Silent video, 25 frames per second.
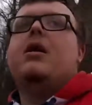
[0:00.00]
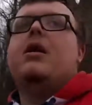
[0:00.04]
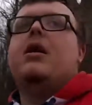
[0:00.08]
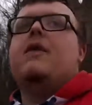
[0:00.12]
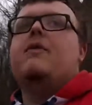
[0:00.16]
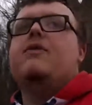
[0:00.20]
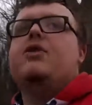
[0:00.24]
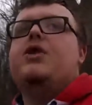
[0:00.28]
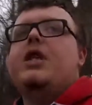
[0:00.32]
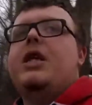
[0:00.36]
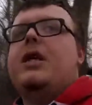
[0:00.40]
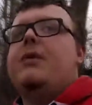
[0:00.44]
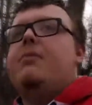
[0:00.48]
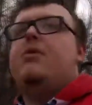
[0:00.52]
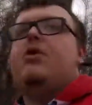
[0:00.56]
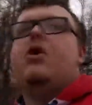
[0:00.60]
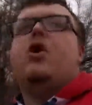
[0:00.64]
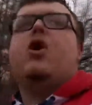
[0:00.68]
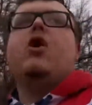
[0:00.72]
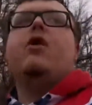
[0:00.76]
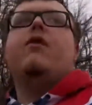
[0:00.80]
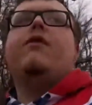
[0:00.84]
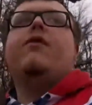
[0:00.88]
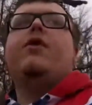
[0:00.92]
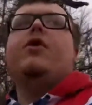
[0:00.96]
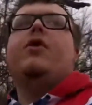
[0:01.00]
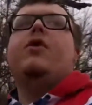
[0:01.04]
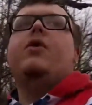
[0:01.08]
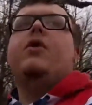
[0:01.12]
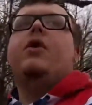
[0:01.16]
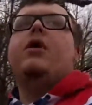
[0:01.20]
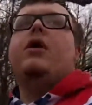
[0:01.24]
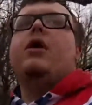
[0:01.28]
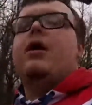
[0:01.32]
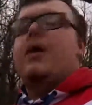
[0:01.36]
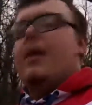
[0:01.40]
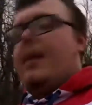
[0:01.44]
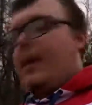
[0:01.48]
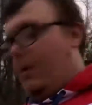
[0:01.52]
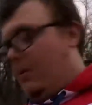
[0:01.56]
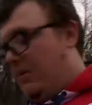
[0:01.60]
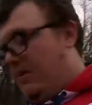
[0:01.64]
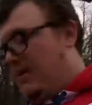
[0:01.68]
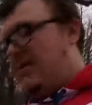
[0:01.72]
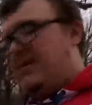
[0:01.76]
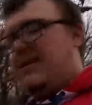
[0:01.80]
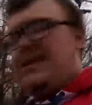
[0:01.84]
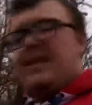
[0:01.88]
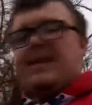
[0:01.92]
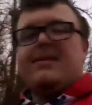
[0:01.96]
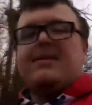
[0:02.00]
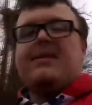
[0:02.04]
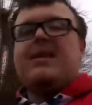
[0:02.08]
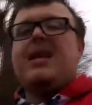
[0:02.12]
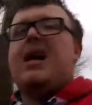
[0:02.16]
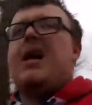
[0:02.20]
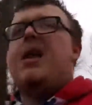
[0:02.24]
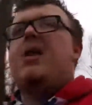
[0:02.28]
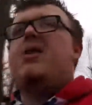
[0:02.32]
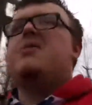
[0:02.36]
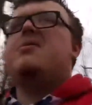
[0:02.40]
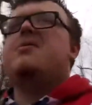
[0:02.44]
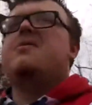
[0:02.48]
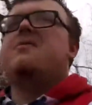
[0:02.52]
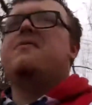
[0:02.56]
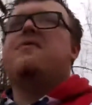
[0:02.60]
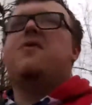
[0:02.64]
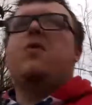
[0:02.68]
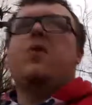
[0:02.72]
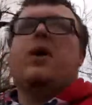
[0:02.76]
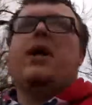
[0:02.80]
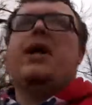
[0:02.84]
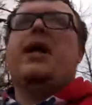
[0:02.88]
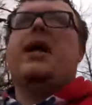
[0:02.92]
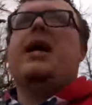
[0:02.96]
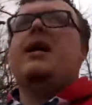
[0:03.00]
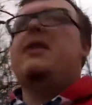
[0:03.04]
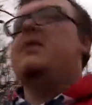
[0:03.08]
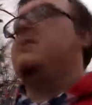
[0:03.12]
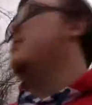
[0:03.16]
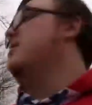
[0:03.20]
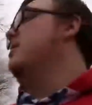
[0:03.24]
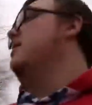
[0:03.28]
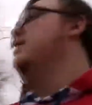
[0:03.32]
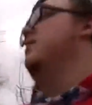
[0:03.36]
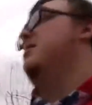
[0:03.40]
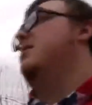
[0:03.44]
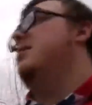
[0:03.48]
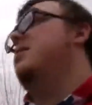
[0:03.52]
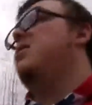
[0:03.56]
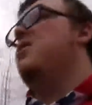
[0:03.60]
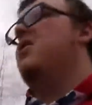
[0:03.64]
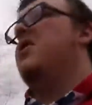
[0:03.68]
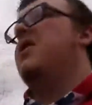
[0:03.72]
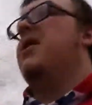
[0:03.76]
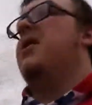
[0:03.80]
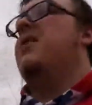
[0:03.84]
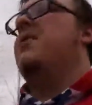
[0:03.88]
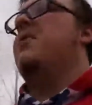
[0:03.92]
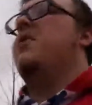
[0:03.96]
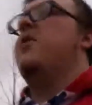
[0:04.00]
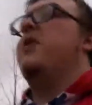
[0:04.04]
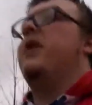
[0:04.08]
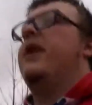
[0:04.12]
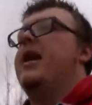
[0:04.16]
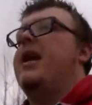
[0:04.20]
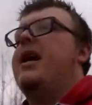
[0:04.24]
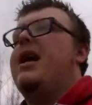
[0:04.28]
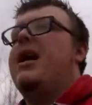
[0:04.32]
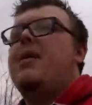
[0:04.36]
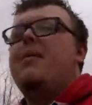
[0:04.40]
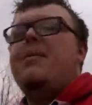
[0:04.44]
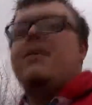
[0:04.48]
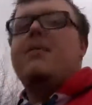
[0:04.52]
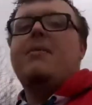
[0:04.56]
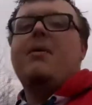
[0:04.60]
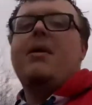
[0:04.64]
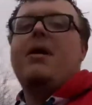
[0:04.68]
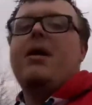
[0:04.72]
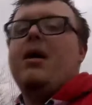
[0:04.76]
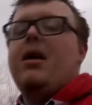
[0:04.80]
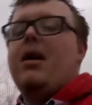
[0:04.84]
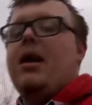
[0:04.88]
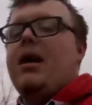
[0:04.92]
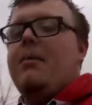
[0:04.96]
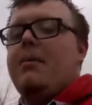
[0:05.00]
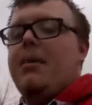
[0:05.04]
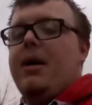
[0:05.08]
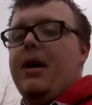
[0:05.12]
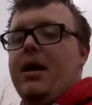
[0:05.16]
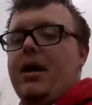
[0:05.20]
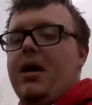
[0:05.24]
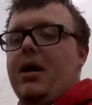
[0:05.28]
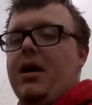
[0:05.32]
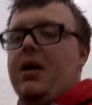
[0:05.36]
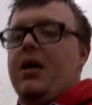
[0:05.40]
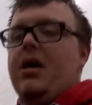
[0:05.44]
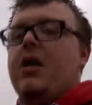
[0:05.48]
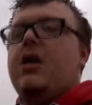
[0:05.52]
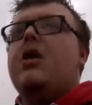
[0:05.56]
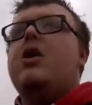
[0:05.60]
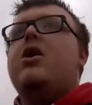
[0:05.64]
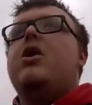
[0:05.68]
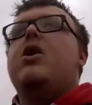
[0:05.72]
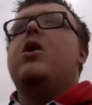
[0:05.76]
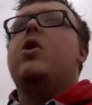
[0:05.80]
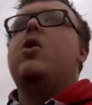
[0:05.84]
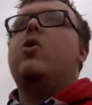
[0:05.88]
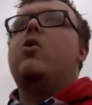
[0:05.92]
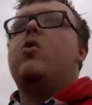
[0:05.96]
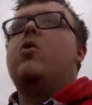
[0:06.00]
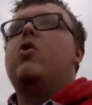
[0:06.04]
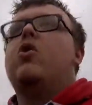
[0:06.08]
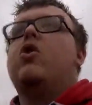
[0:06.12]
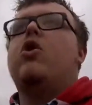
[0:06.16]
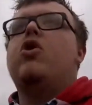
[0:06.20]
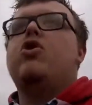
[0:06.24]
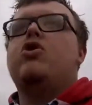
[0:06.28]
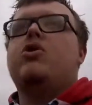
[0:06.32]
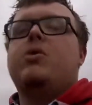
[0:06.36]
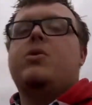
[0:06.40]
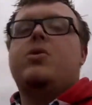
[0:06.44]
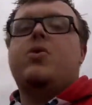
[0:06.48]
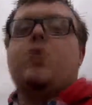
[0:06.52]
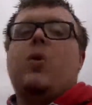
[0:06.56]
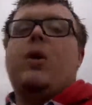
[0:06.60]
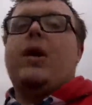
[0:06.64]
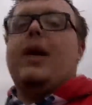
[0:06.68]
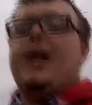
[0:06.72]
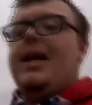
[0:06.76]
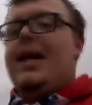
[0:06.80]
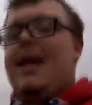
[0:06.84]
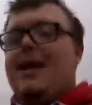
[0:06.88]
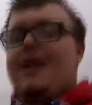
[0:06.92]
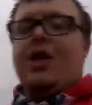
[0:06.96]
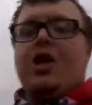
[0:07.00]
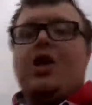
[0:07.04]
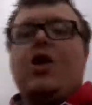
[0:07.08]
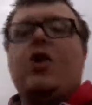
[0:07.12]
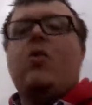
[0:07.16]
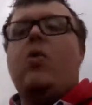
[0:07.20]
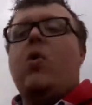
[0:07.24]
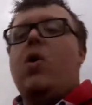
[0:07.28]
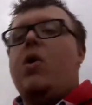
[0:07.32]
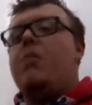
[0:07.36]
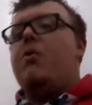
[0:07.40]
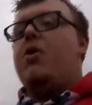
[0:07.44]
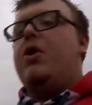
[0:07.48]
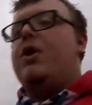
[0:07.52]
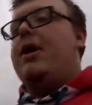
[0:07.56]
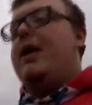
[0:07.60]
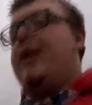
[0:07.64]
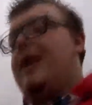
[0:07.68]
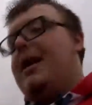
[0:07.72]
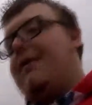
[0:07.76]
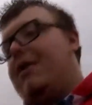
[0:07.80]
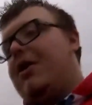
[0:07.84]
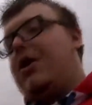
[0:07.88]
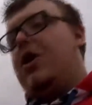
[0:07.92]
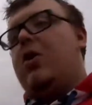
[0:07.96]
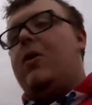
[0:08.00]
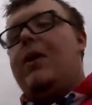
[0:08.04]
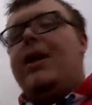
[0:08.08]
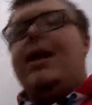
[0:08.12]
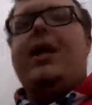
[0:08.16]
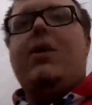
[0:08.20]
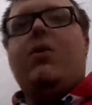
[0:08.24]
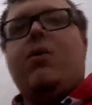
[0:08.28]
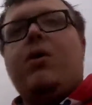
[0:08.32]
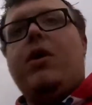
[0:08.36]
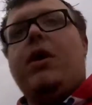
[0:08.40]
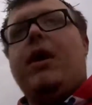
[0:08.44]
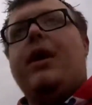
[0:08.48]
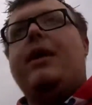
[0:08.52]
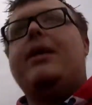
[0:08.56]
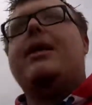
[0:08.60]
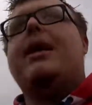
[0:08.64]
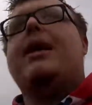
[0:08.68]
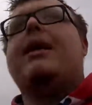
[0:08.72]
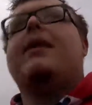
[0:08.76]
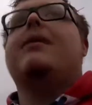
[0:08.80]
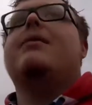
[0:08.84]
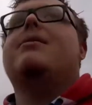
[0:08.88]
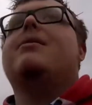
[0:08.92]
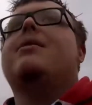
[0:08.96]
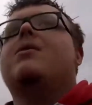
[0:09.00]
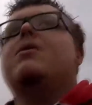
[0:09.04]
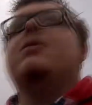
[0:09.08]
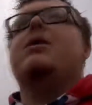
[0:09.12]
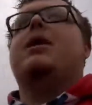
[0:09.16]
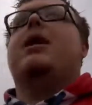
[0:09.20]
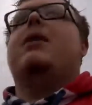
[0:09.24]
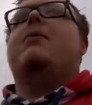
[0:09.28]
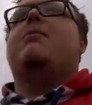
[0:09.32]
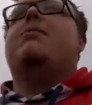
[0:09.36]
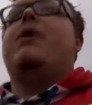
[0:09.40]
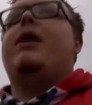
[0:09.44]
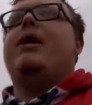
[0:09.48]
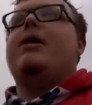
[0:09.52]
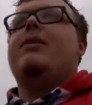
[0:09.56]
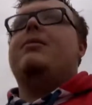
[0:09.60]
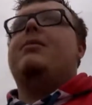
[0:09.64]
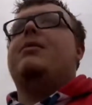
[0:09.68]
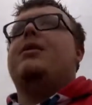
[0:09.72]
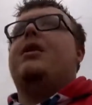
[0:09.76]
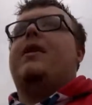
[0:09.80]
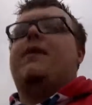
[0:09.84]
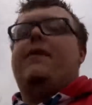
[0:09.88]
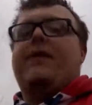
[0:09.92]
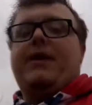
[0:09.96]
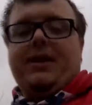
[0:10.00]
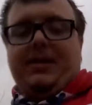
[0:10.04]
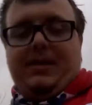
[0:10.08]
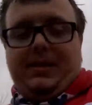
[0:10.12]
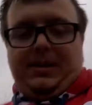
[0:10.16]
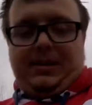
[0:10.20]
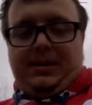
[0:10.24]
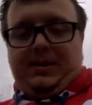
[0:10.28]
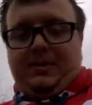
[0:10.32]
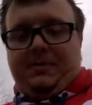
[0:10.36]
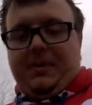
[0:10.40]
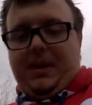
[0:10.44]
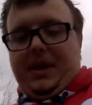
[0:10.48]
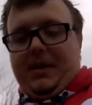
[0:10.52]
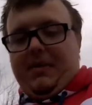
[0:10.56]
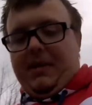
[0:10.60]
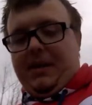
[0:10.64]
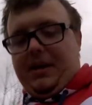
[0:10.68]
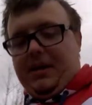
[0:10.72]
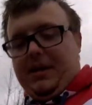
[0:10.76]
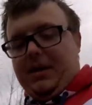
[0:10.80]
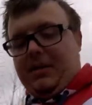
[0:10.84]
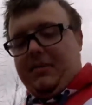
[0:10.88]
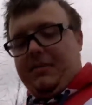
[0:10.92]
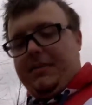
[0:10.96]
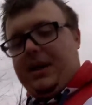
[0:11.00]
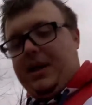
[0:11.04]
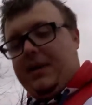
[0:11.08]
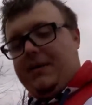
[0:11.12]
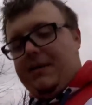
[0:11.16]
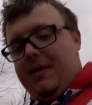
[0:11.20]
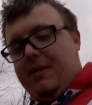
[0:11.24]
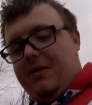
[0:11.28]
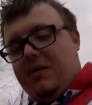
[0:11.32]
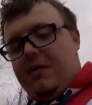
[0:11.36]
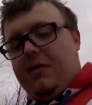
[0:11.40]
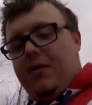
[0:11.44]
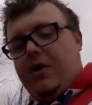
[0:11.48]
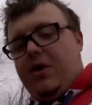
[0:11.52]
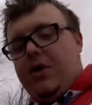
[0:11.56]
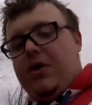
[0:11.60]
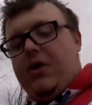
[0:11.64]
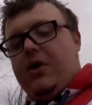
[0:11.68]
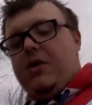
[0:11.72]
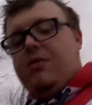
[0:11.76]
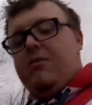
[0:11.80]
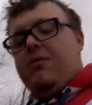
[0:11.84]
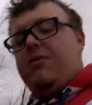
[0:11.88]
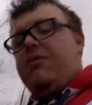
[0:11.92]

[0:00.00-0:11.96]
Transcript: of cheap dog food. They were $6.49. That's all they were, and I got them at my local grocery store. I didn't have to go to Walmart, didn't have to go anywhere like that to sell name brand stuff. This is made by a company I've never even heard of